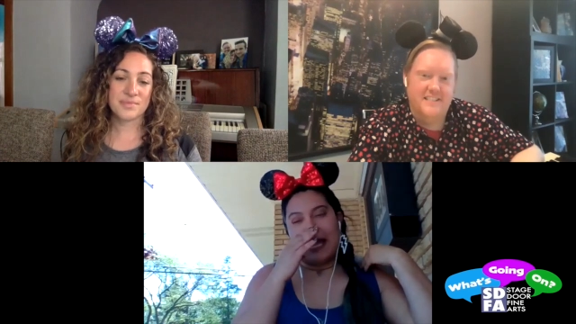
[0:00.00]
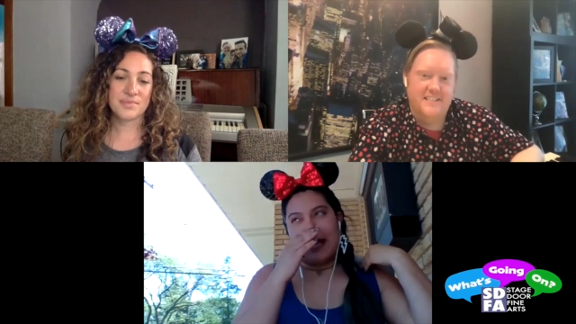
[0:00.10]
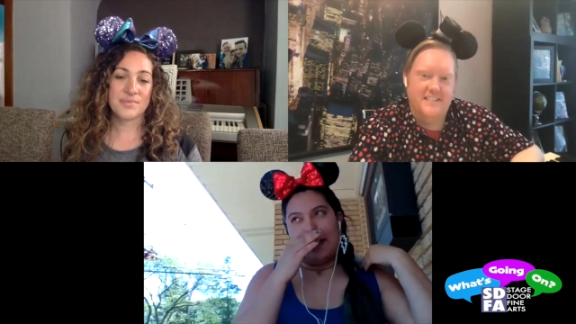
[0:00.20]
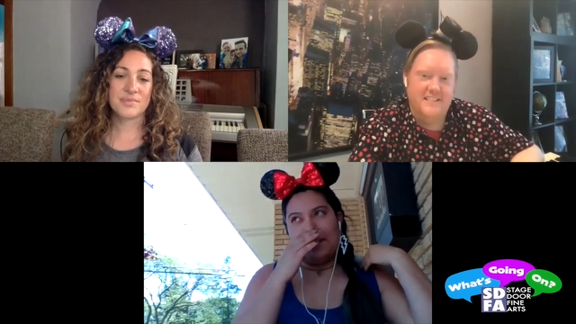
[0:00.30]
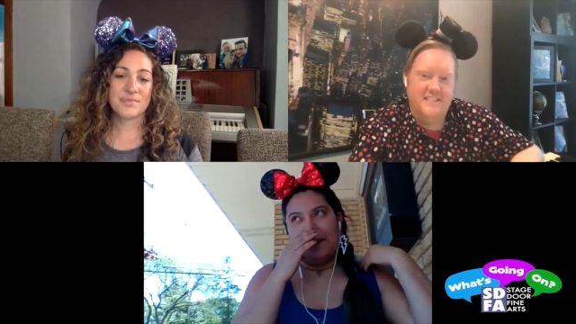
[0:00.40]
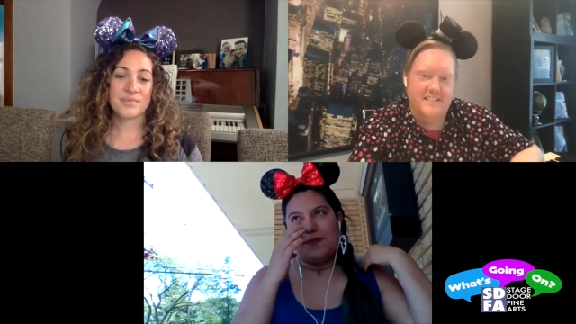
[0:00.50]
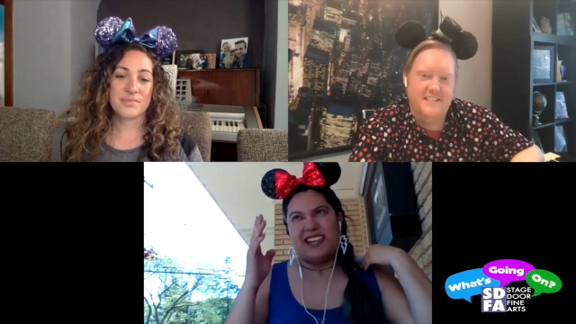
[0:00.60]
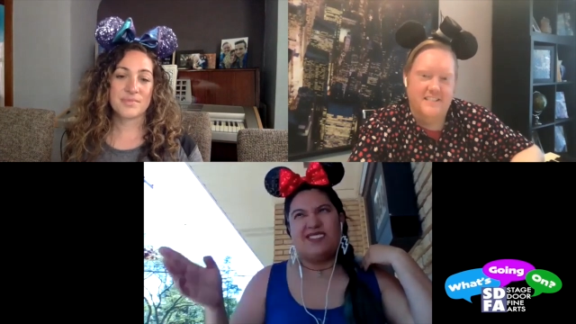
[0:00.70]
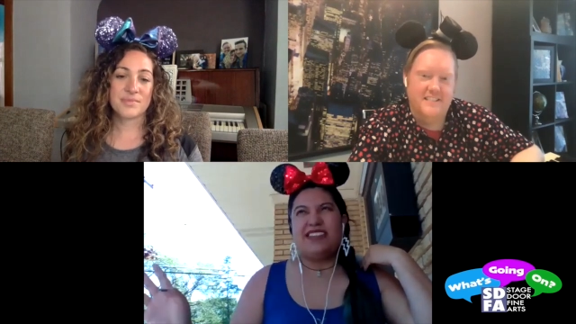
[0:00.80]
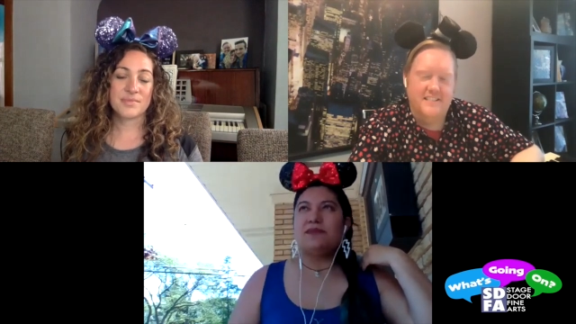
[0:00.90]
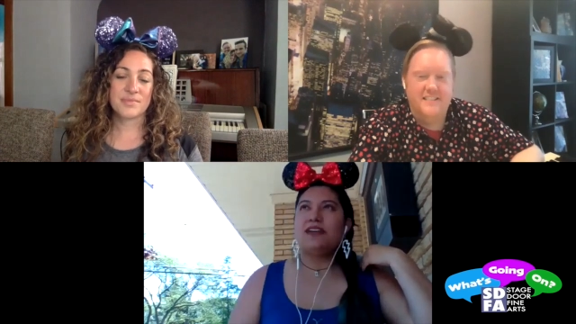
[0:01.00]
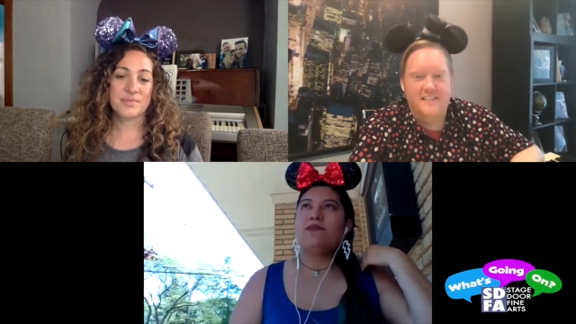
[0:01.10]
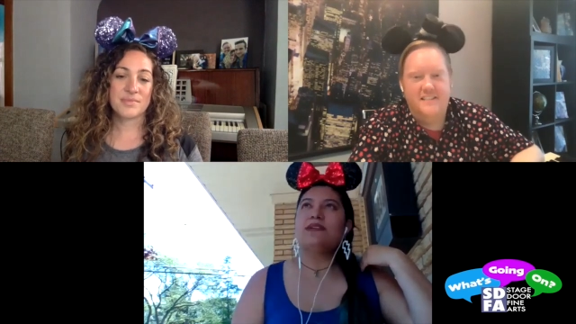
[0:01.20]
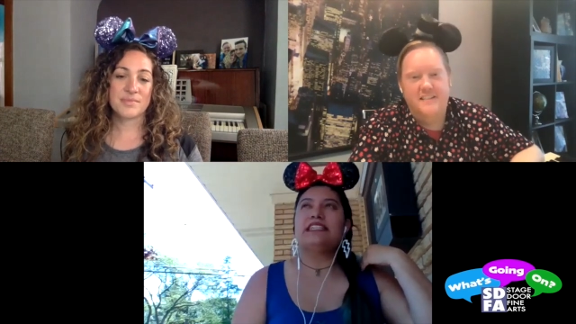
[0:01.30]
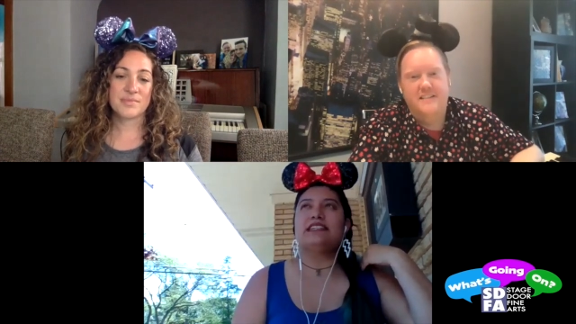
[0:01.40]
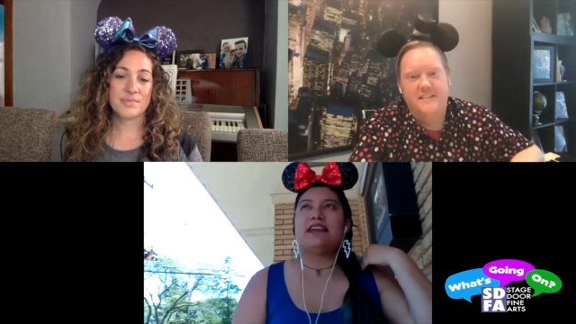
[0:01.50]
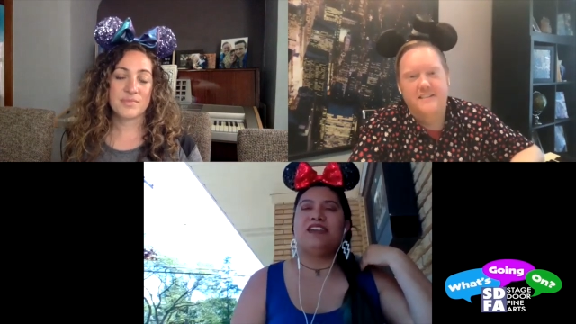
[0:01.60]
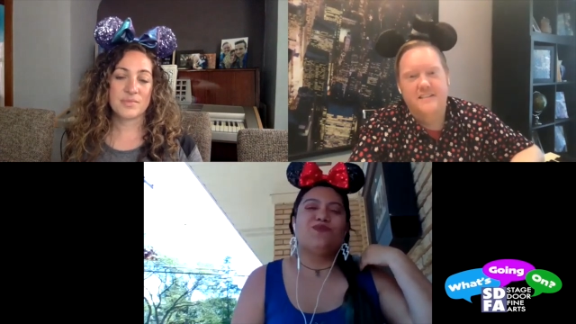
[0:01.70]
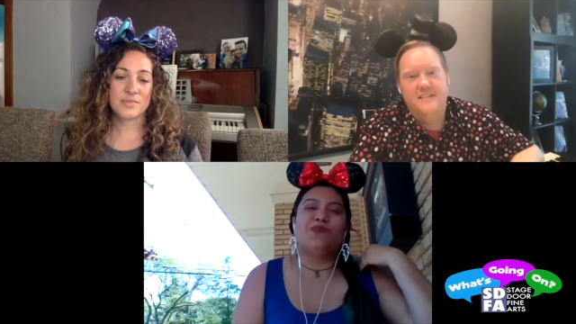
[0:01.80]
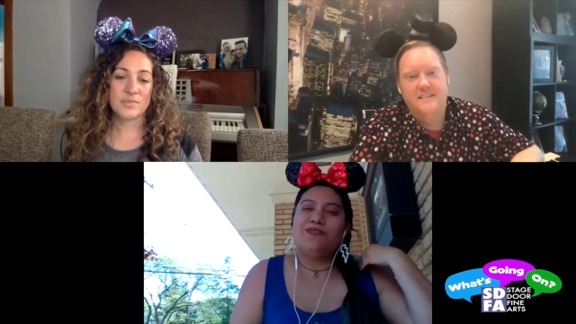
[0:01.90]
Speaker 1: Um, but it, it, wasn't. I
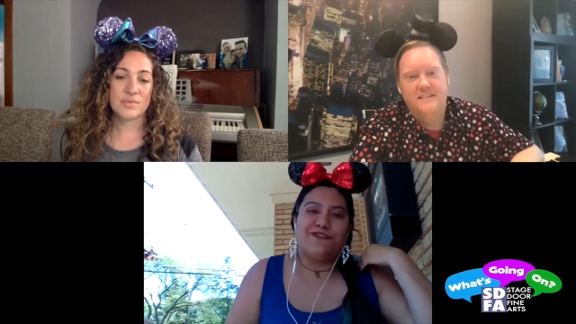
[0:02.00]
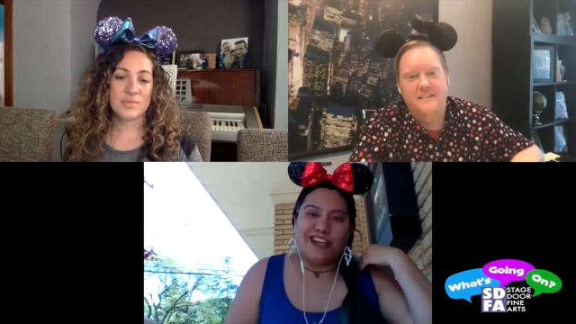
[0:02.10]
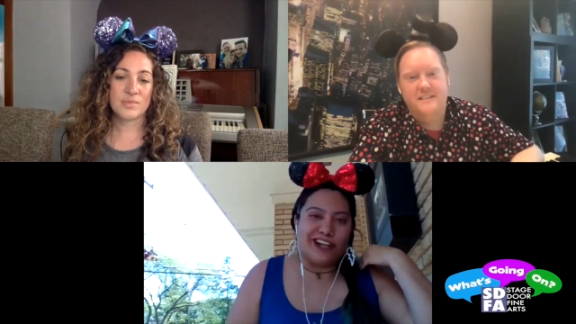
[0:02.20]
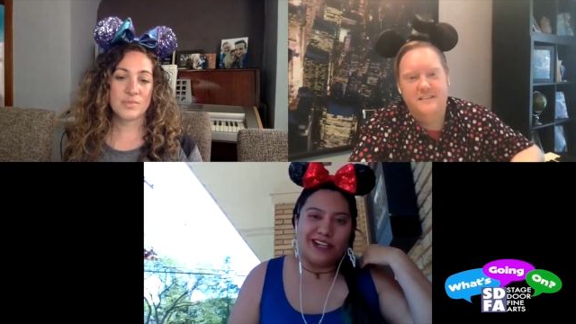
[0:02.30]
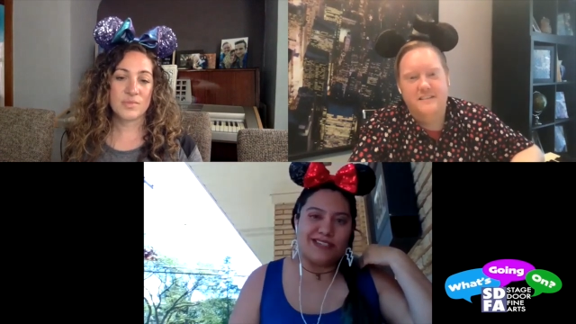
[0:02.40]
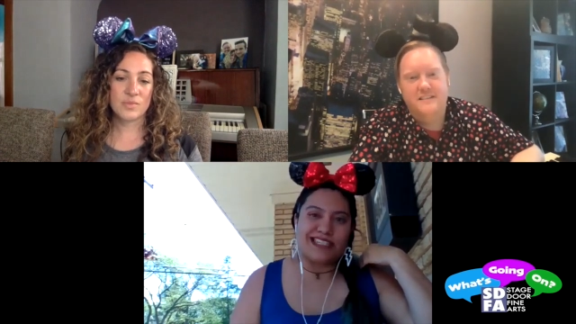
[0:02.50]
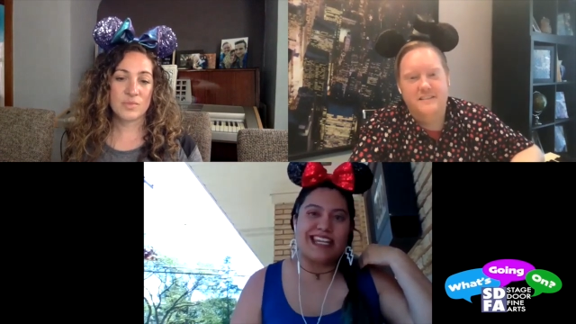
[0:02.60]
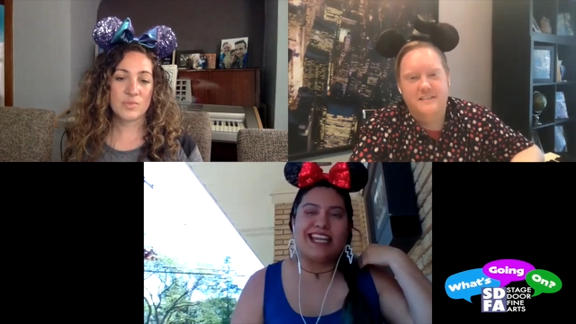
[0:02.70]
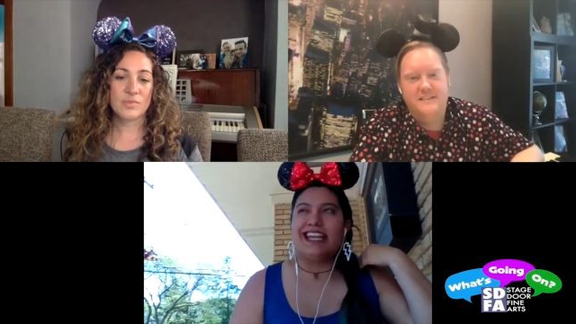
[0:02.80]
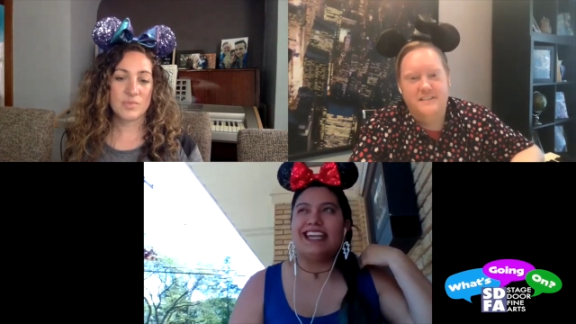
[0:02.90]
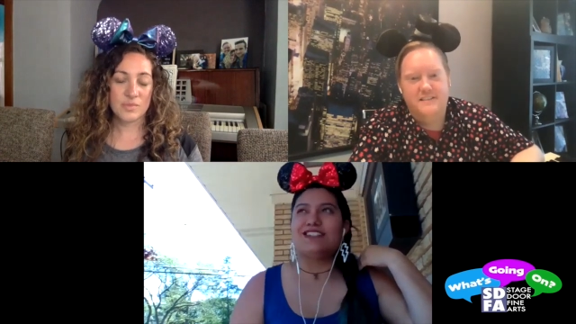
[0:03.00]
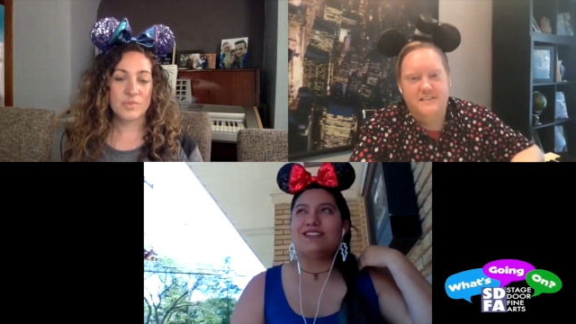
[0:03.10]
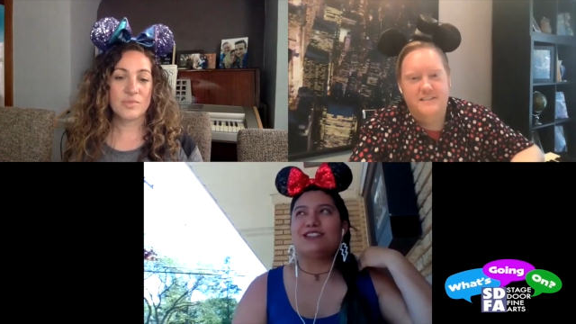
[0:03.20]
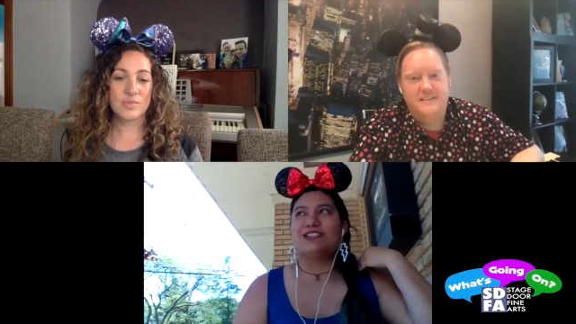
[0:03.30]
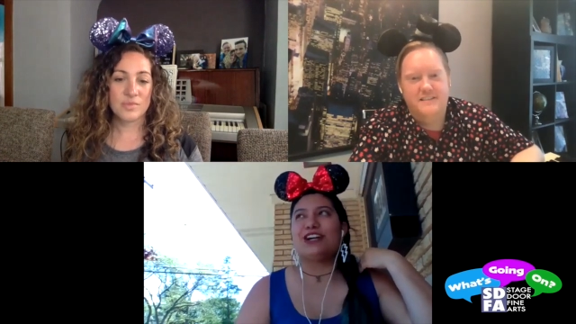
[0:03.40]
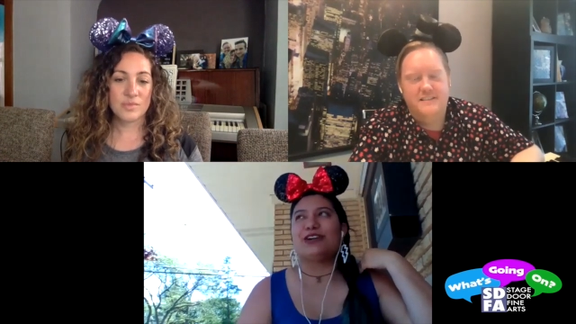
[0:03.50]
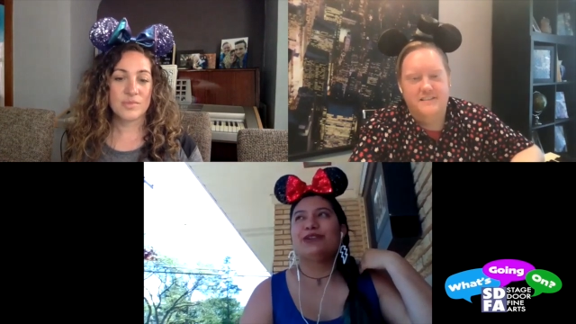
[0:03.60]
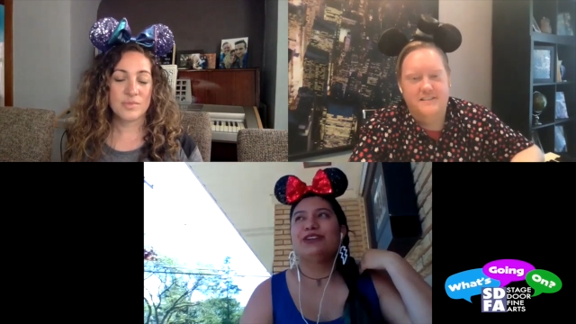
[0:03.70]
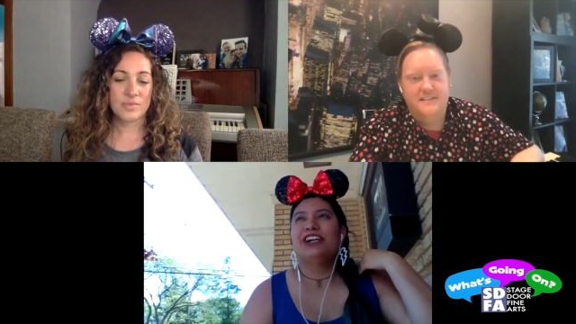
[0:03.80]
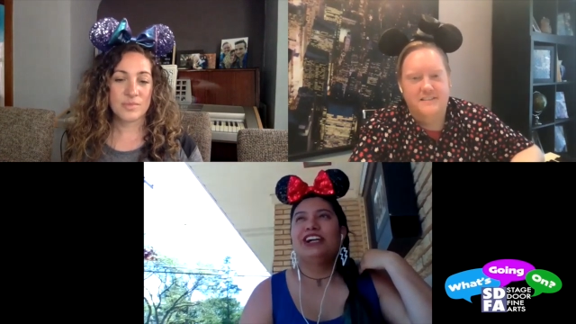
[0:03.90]
mean, we figured it was going to get canceled, so
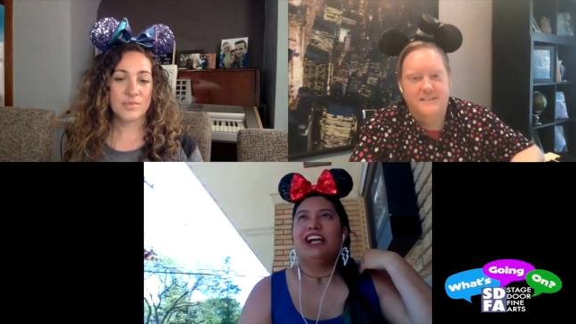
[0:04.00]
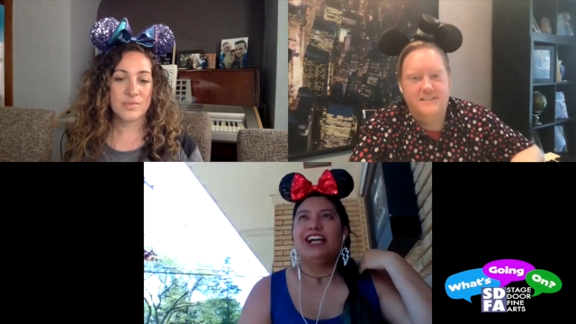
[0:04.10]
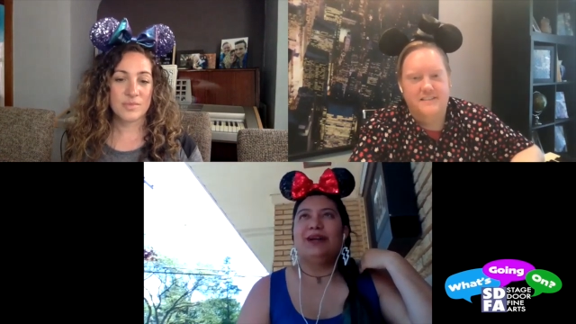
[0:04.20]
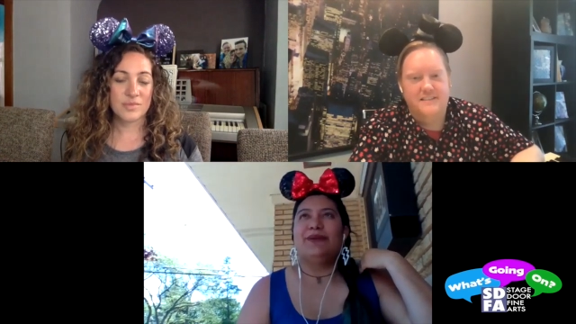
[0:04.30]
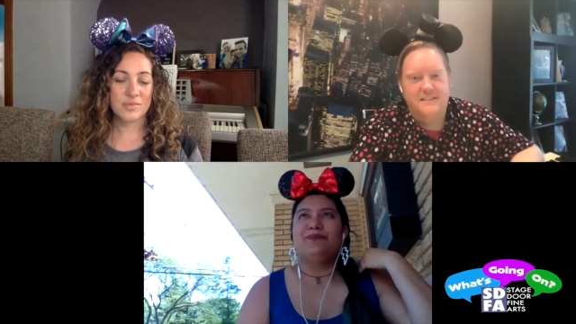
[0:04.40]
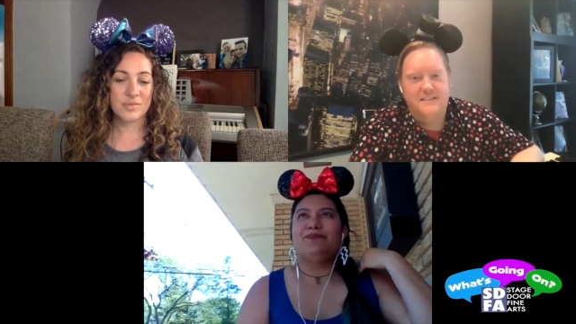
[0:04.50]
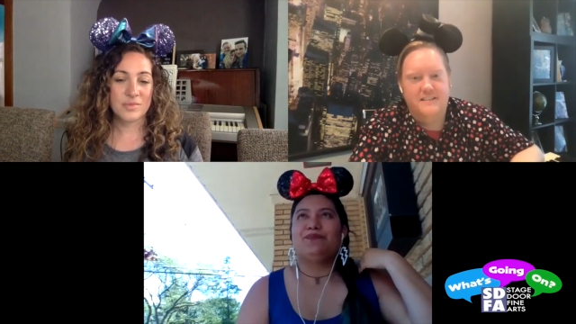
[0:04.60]
um,